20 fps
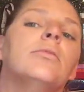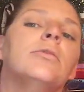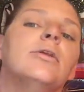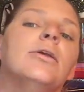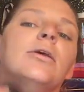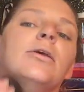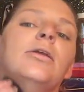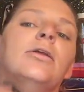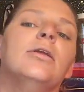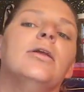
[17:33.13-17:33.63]

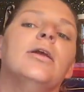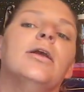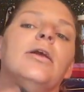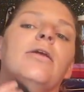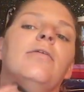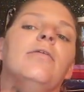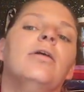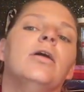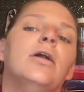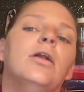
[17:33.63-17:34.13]
Just to
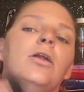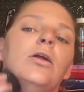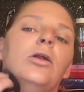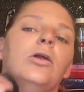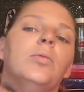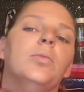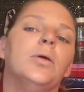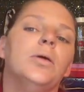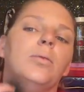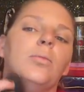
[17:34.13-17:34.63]
give it a little
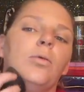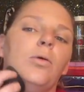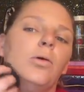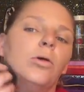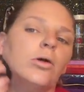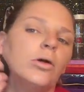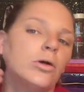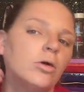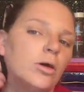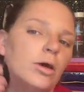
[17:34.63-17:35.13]
bit
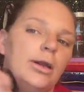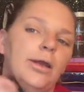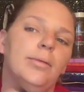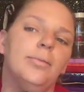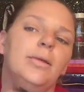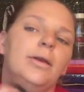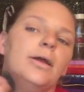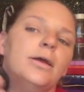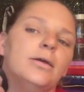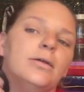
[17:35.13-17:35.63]
more
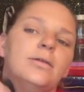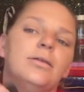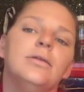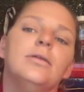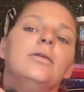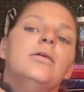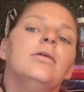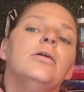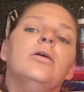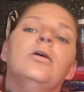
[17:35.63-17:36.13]

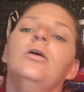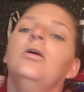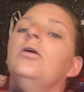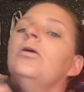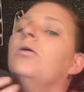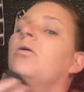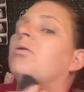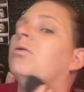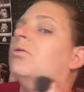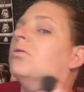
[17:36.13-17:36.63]
creaminess.
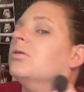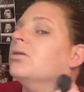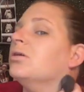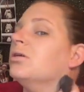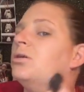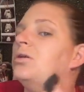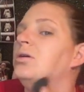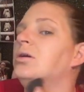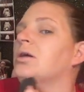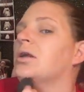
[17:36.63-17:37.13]
Or
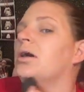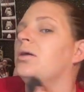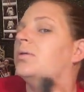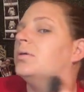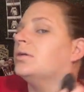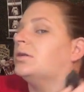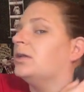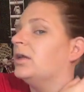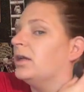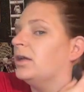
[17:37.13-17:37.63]
you can
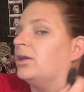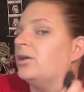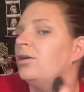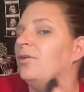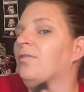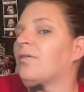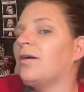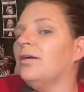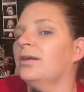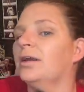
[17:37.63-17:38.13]
always take your
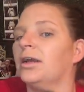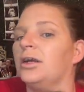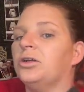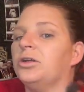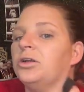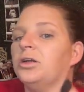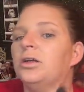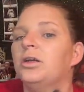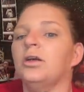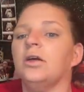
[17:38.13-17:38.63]

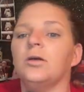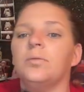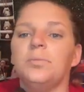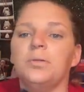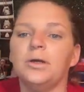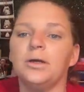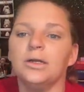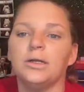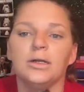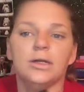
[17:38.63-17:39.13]
foundation and
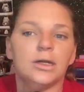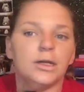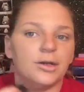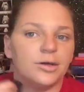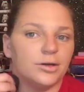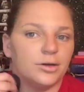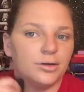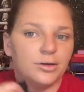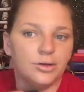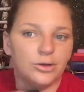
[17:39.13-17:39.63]
blend it
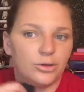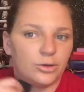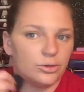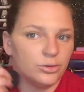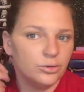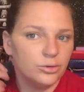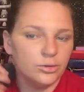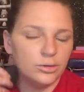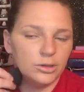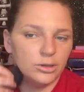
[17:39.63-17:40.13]
there
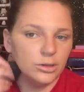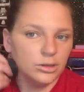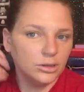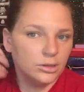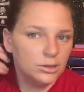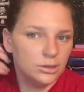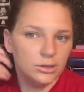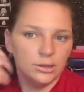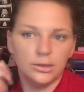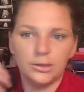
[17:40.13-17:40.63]
too.
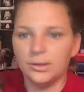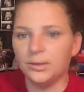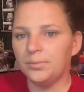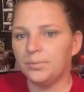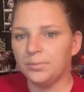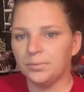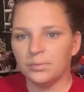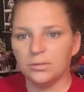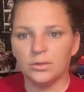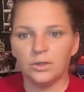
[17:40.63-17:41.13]

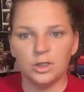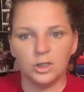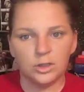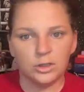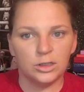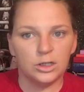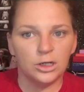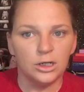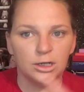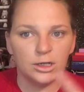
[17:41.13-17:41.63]
You
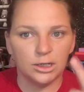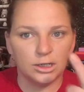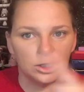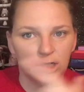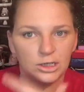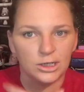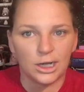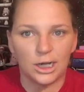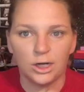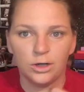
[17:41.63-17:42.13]
still get the
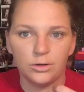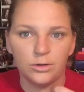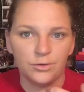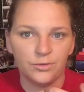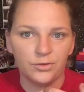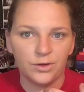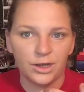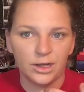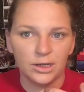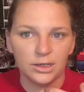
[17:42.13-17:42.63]
shadow
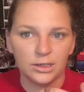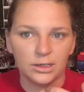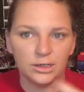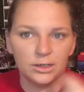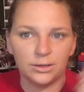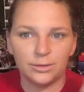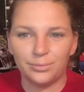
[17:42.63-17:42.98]
effect,